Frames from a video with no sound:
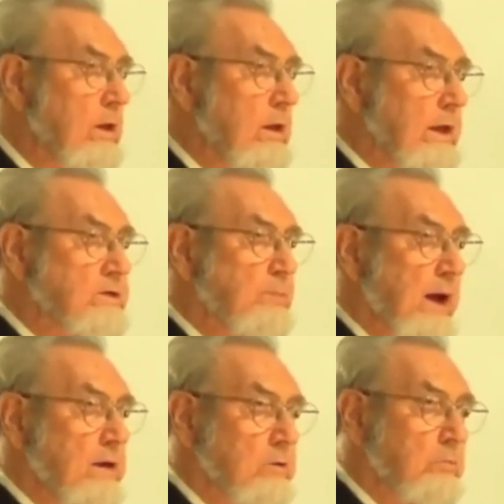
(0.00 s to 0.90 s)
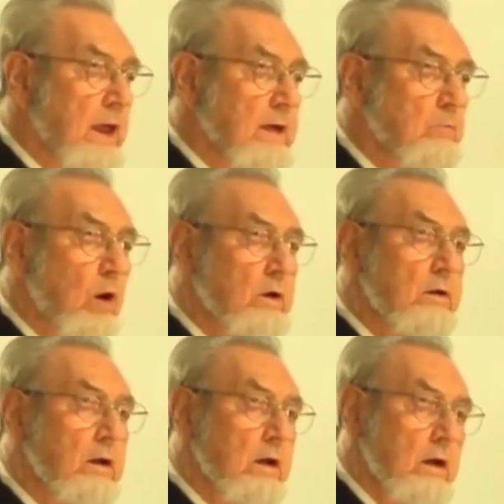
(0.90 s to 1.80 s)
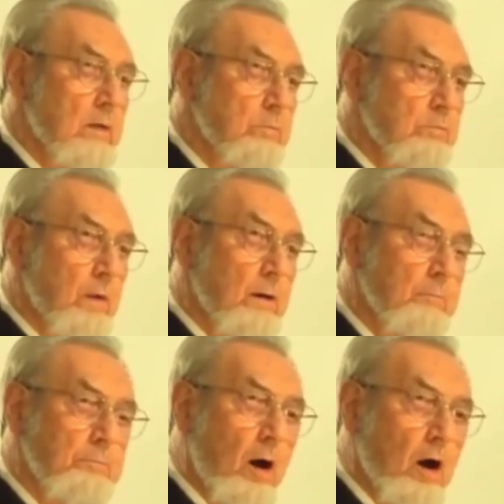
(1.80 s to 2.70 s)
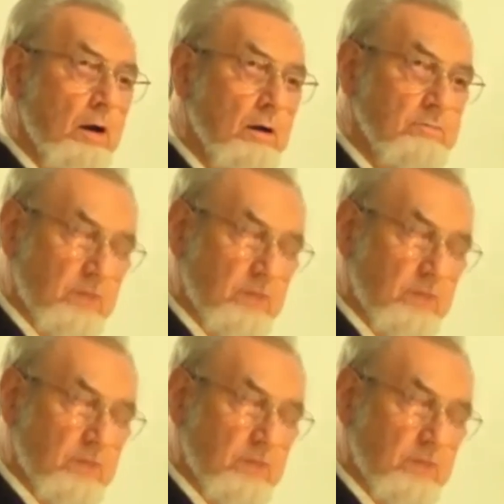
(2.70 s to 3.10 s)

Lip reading: expect to blame one part of the